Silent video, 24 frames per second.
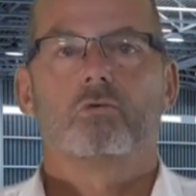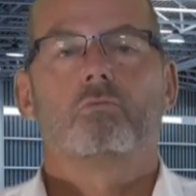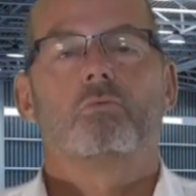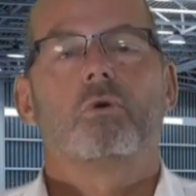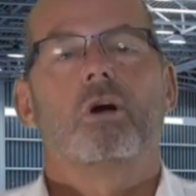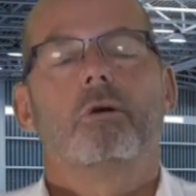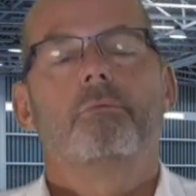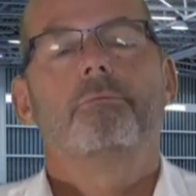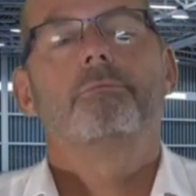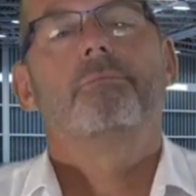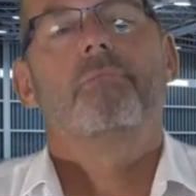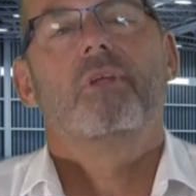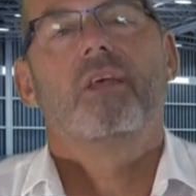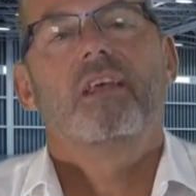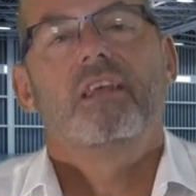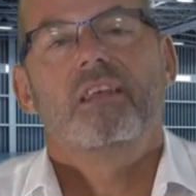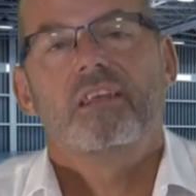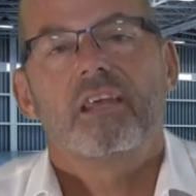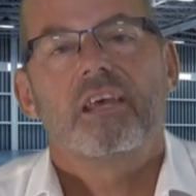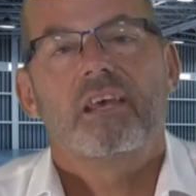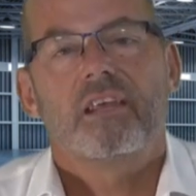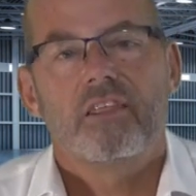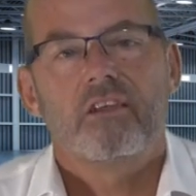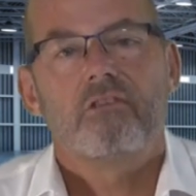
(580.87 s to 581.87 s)
Well,
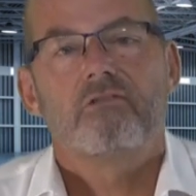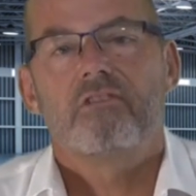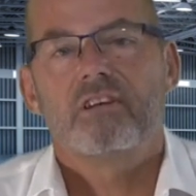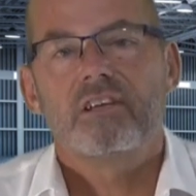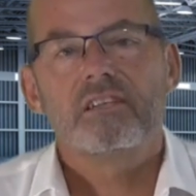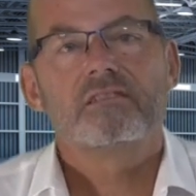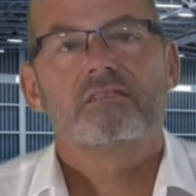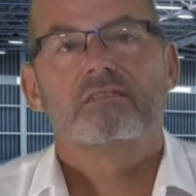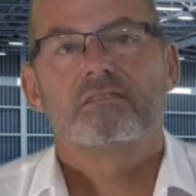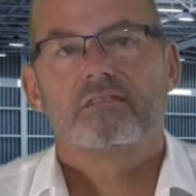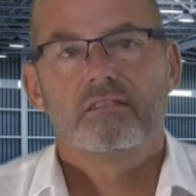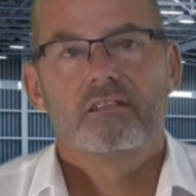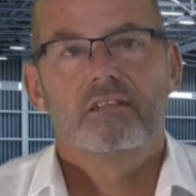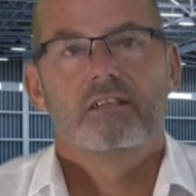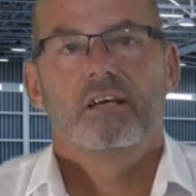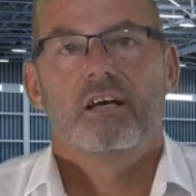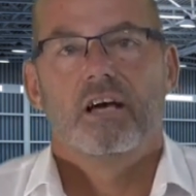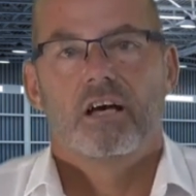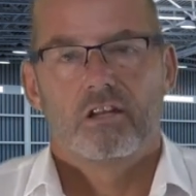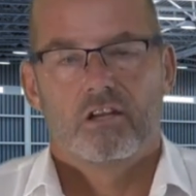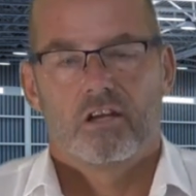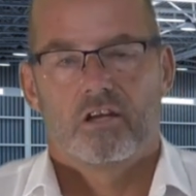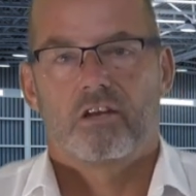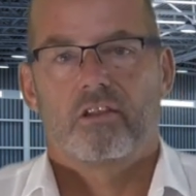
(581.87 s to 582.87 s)
yeah, there is
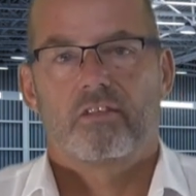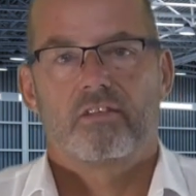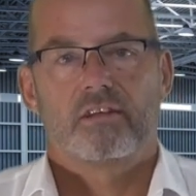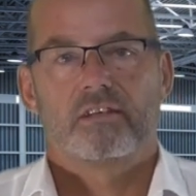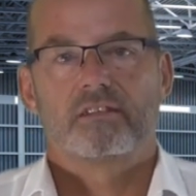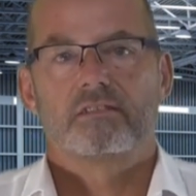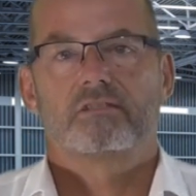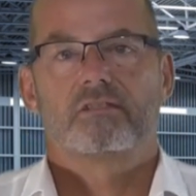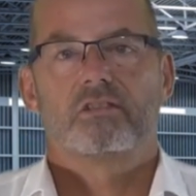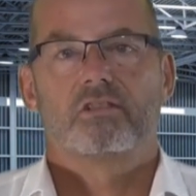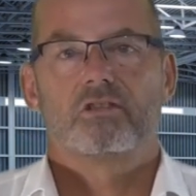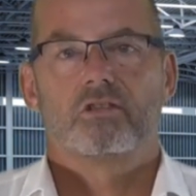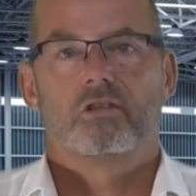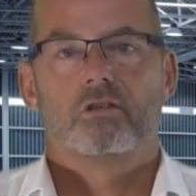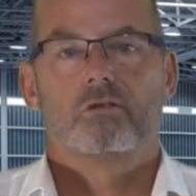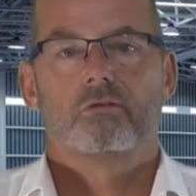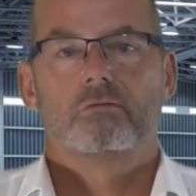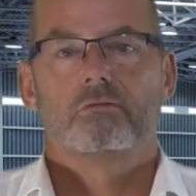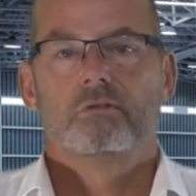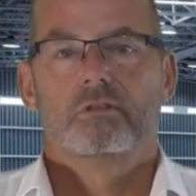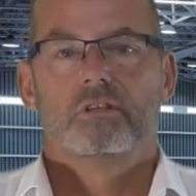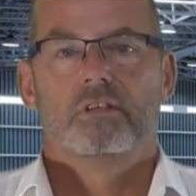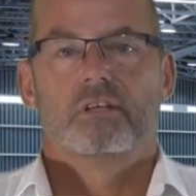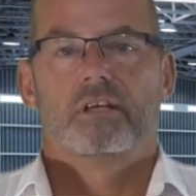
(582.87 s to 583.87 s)
a lot of things to do,
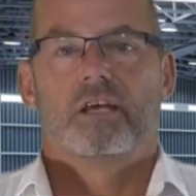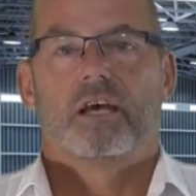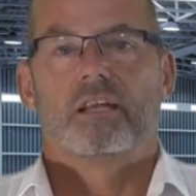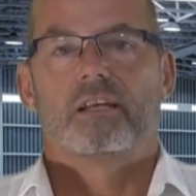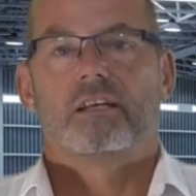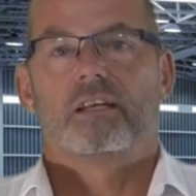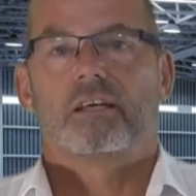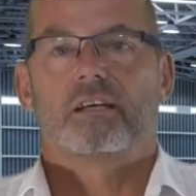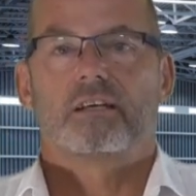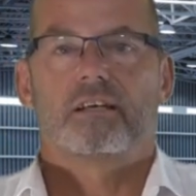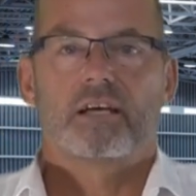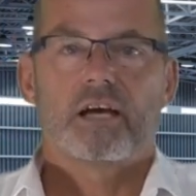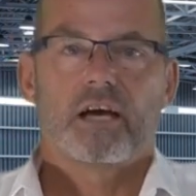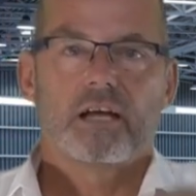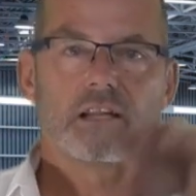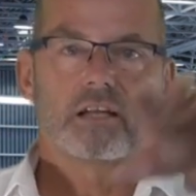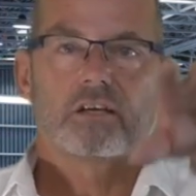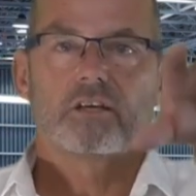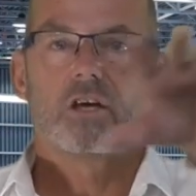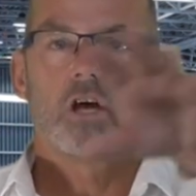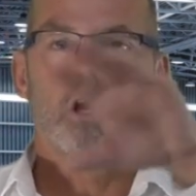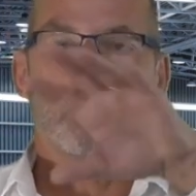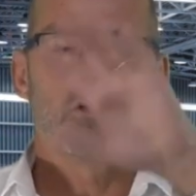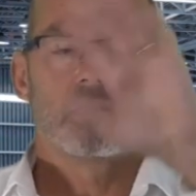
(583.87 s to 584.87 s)
and the color
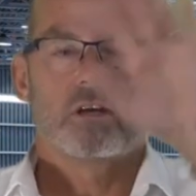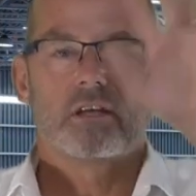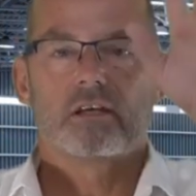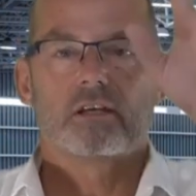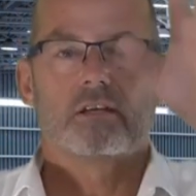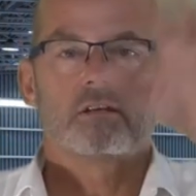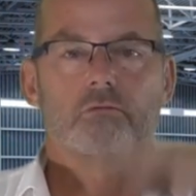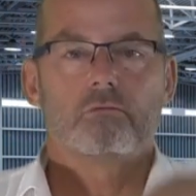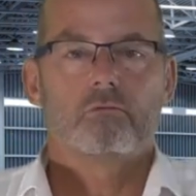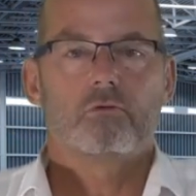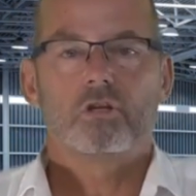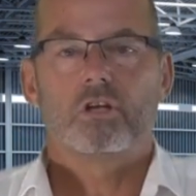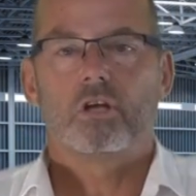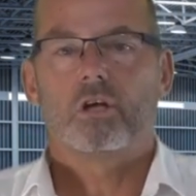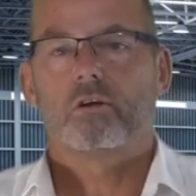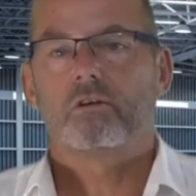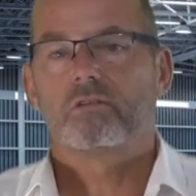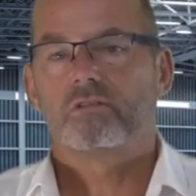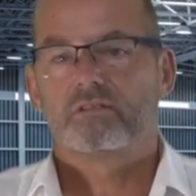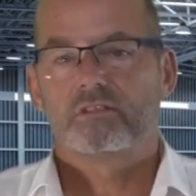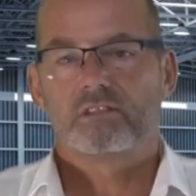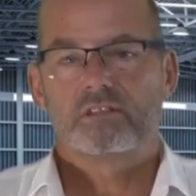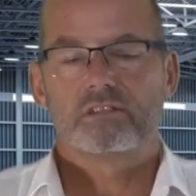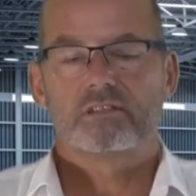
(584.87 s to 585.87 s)
coding, you know,
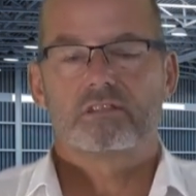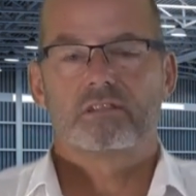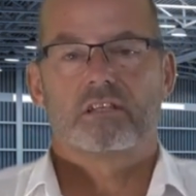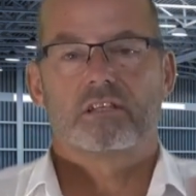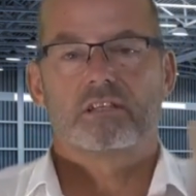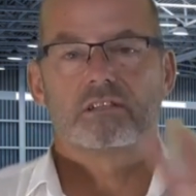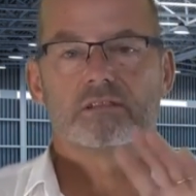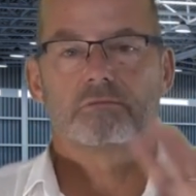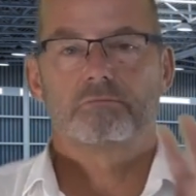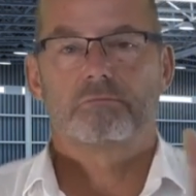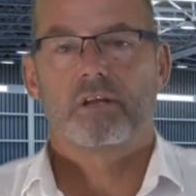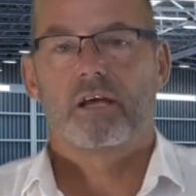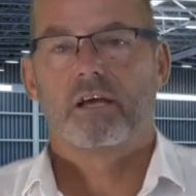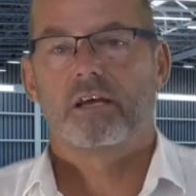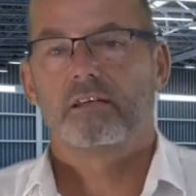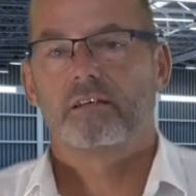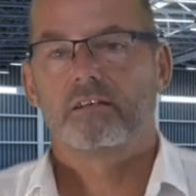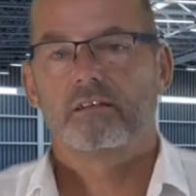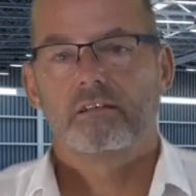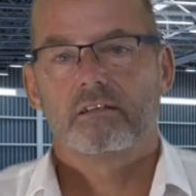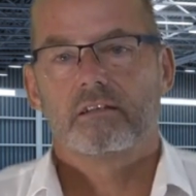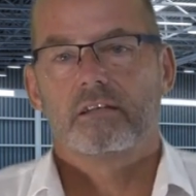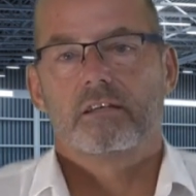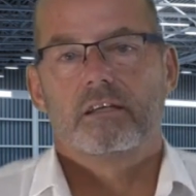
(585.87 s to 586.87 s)
is
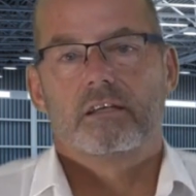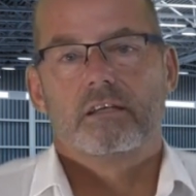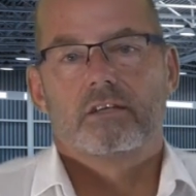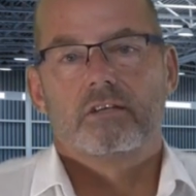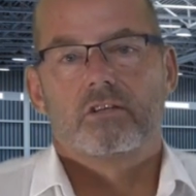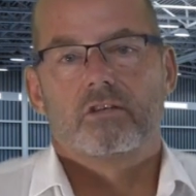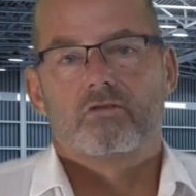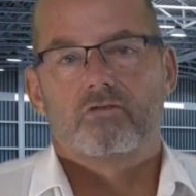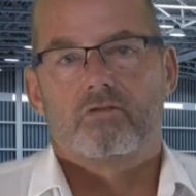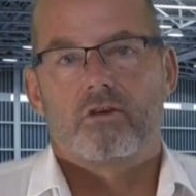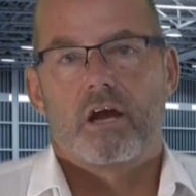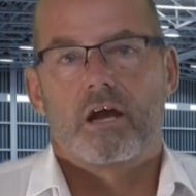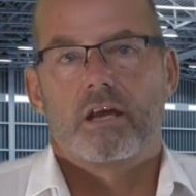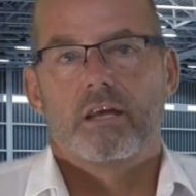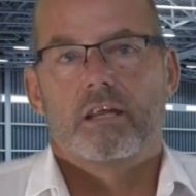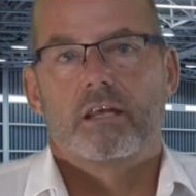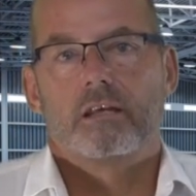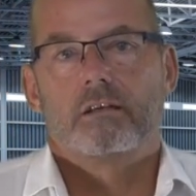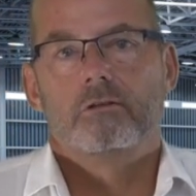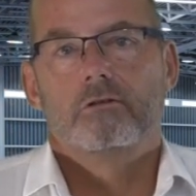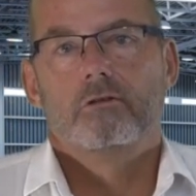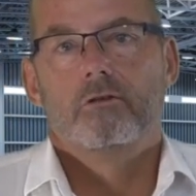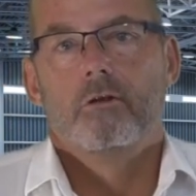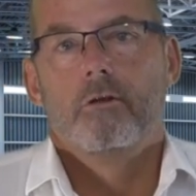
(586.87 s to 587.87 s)
explained in the training.